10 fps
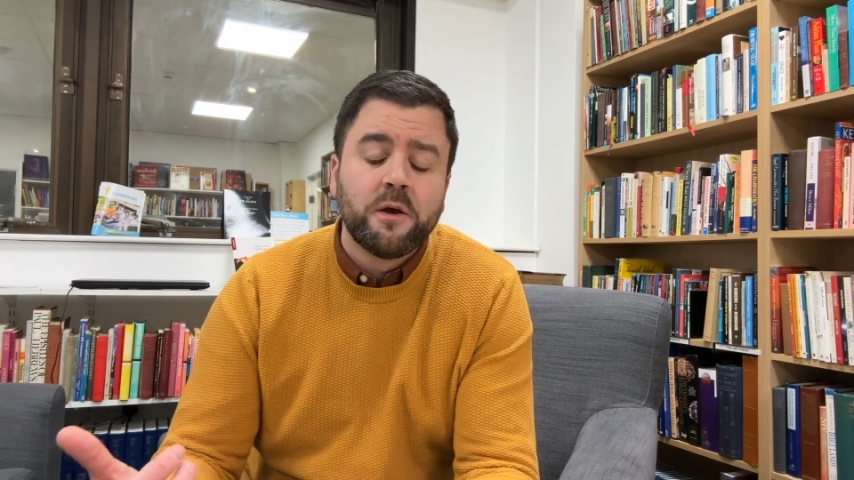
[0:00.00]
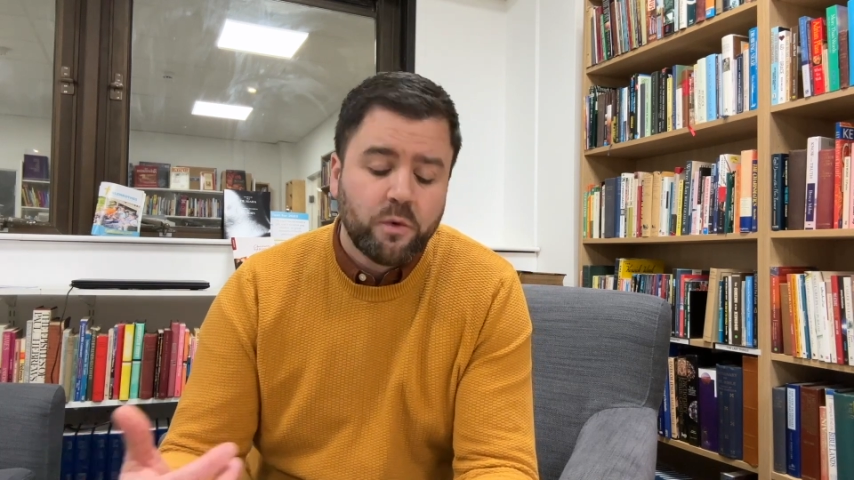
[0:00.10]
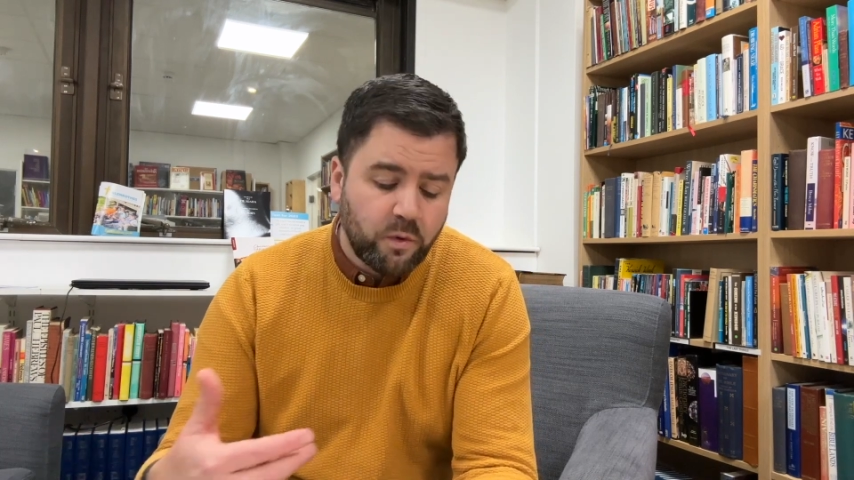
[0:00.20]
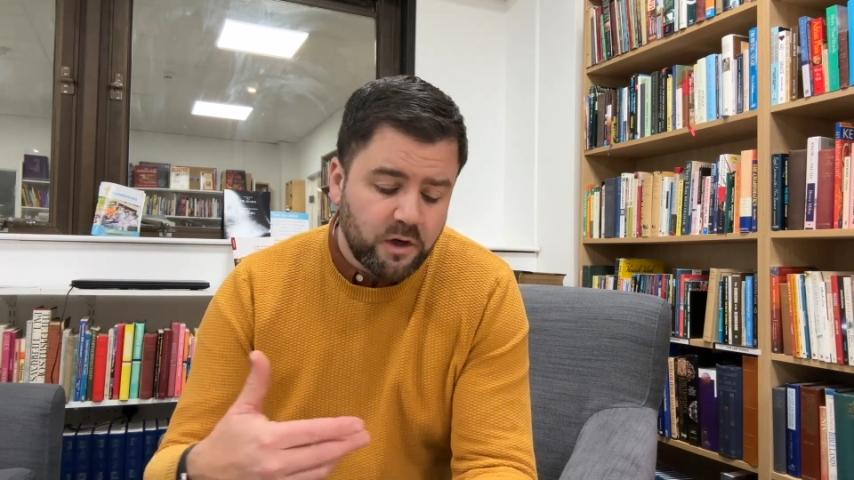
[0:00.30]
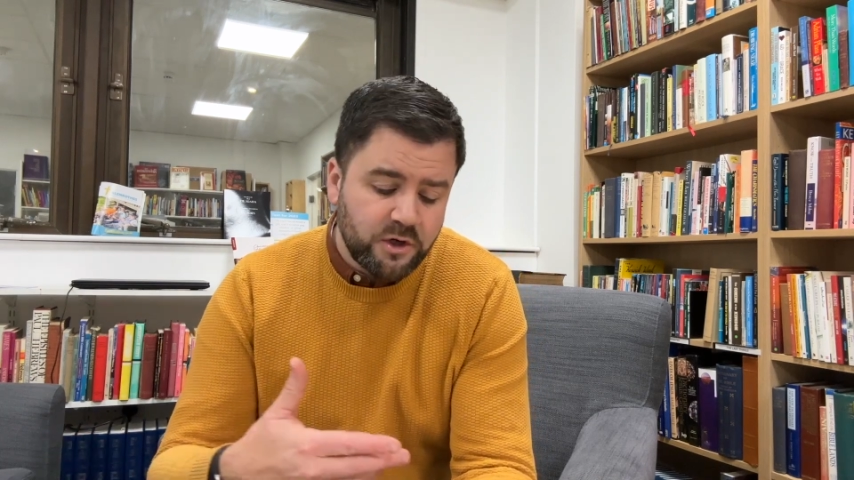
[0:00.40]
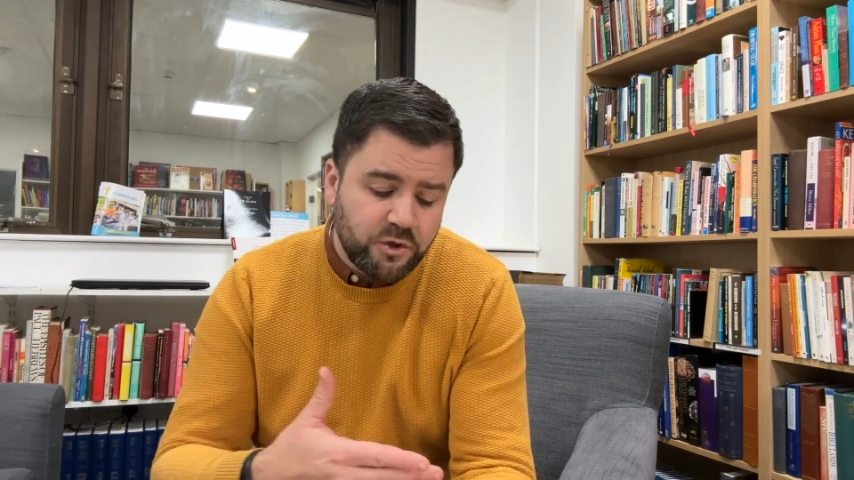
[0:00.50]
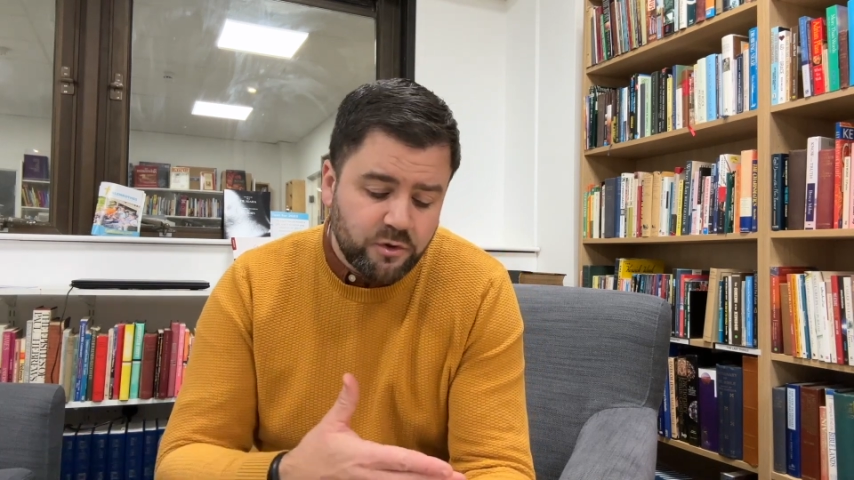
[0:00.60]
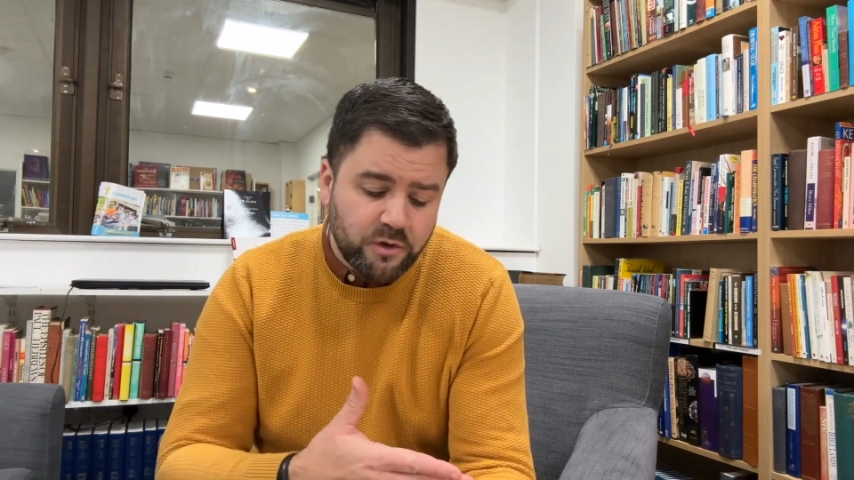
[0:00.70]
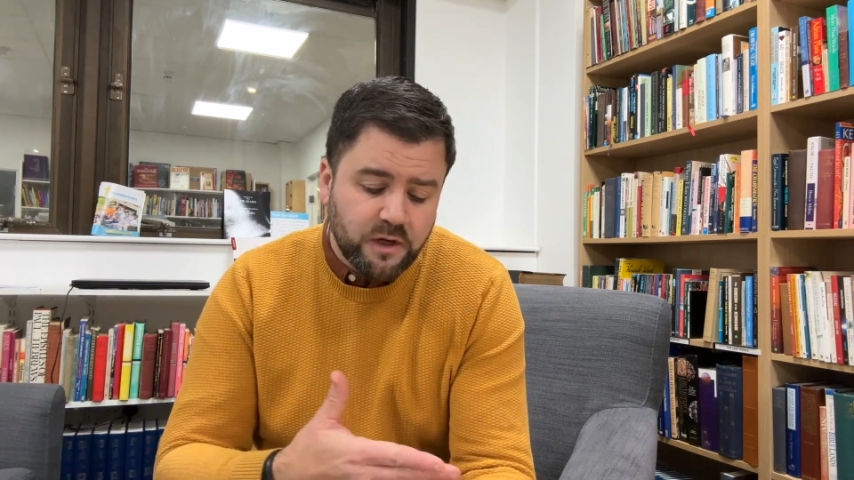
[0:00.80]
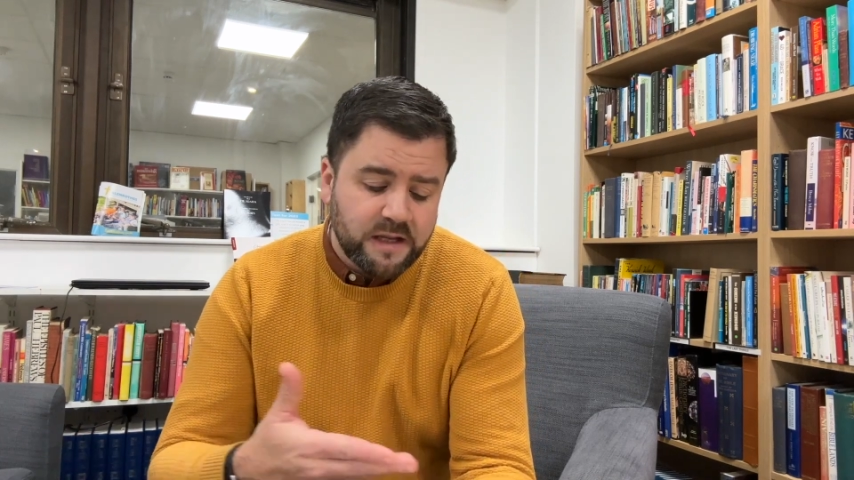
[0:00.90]
What are
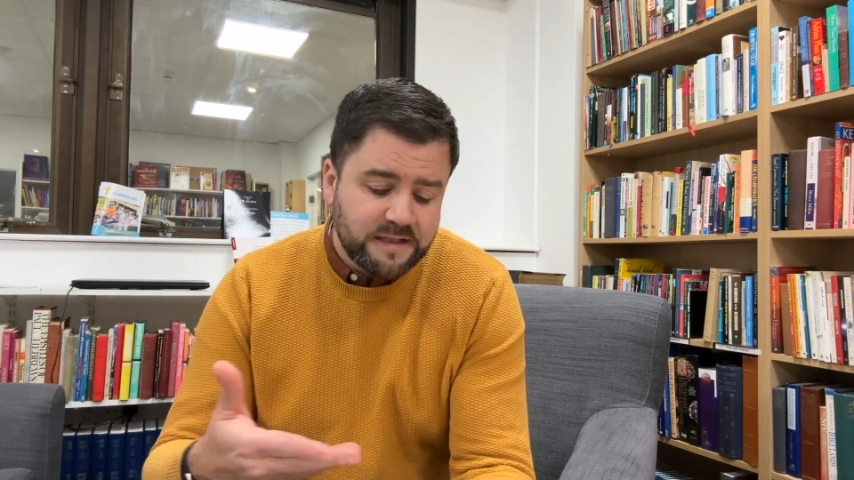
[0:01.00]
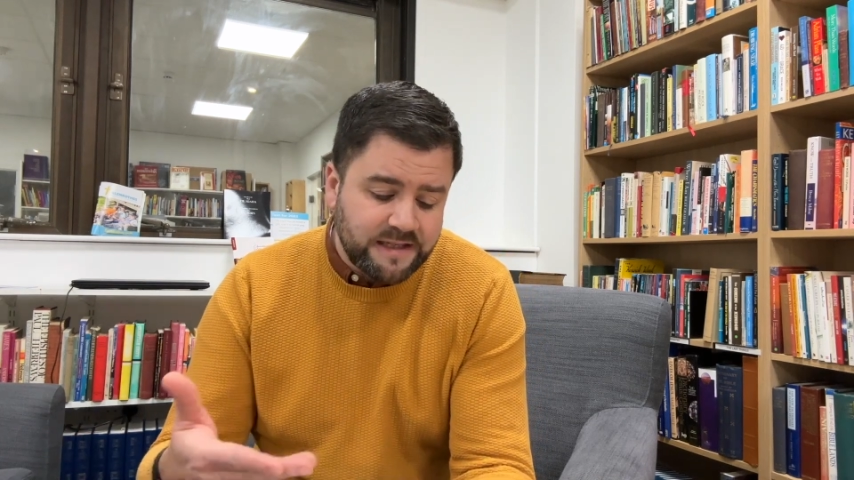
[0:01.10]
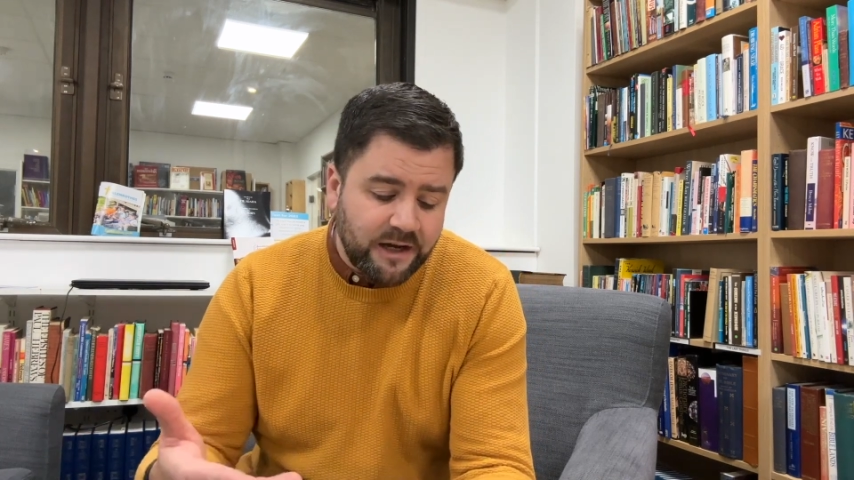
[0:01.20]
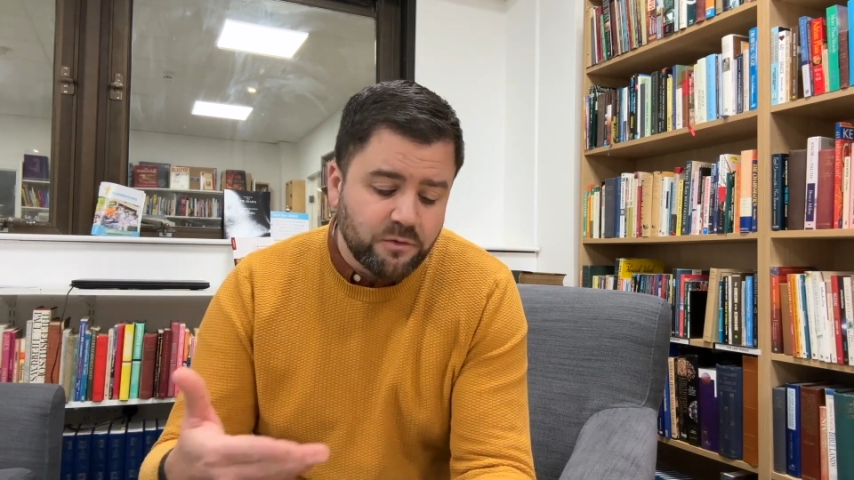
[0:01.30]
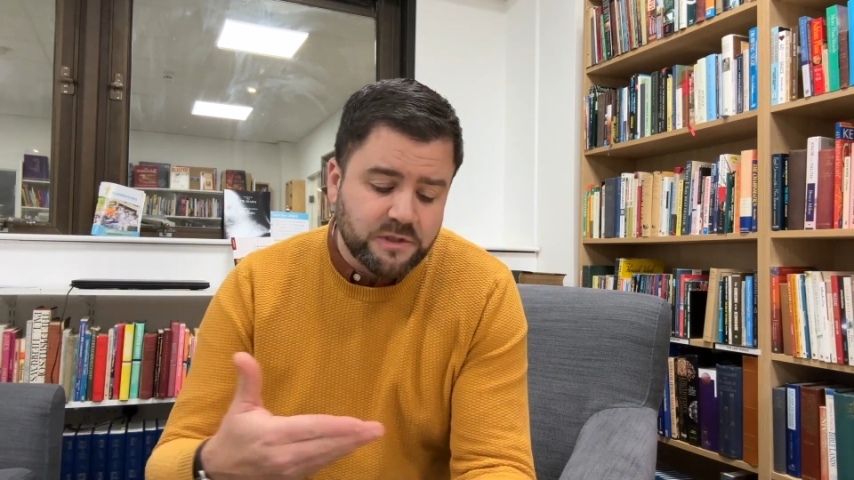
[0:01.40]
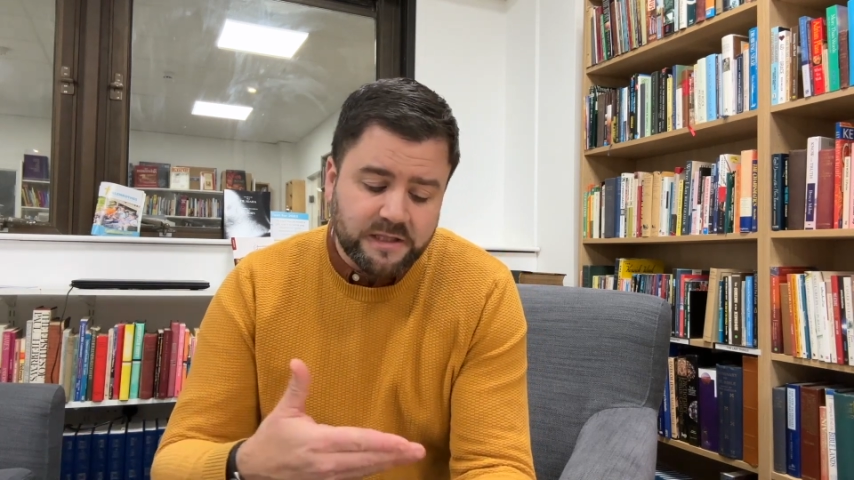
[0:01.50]
your doubts